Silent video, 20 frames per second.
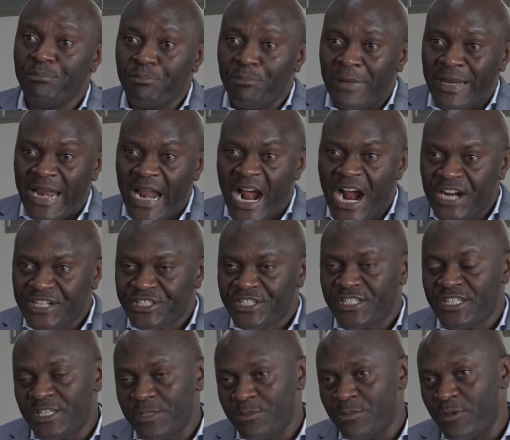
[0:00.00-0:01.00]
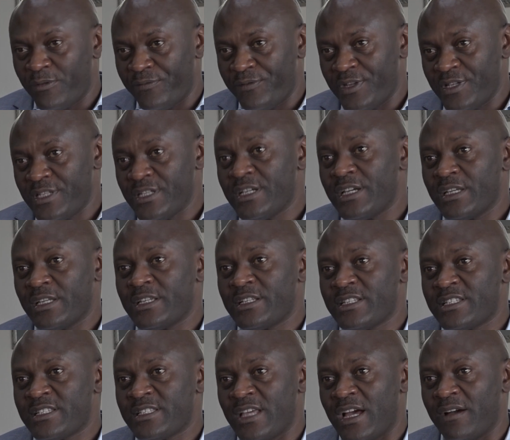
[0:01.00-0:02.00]
large team of dedicated
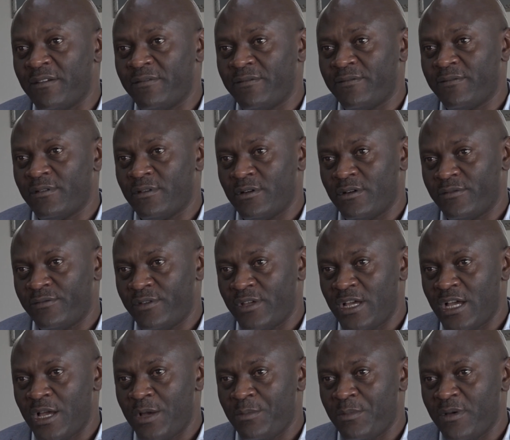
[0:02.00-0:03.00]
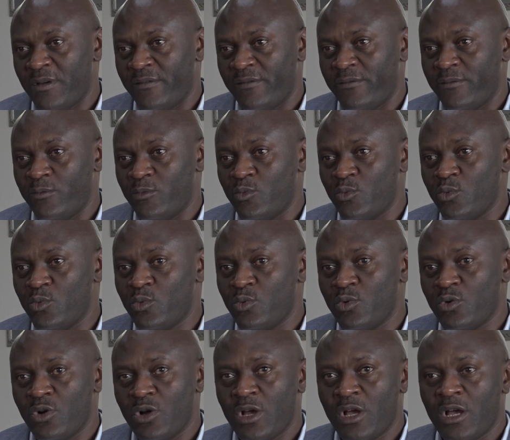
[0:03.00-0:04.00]
staff of the IMF who
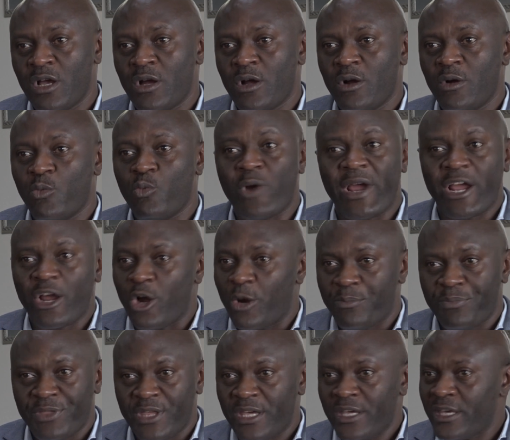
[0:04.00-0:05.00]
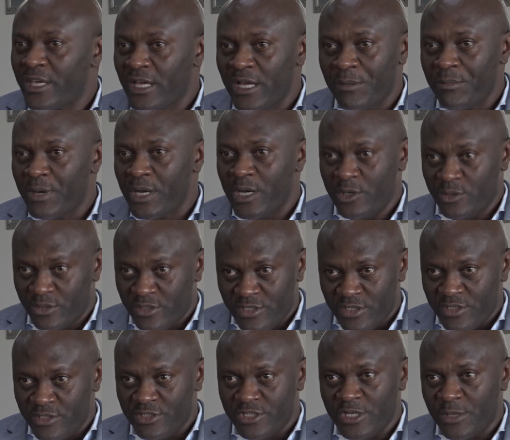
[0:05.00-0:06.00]
wake up thinking
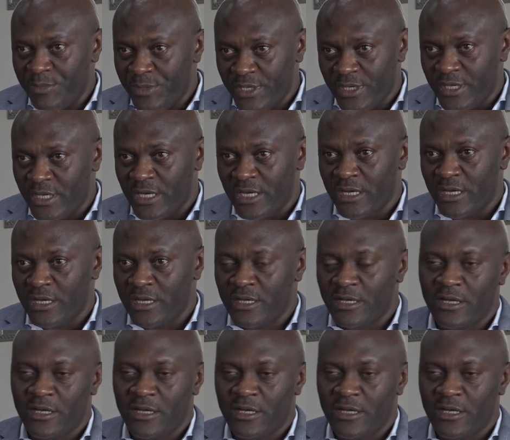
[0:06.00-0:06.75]
about Jamaica,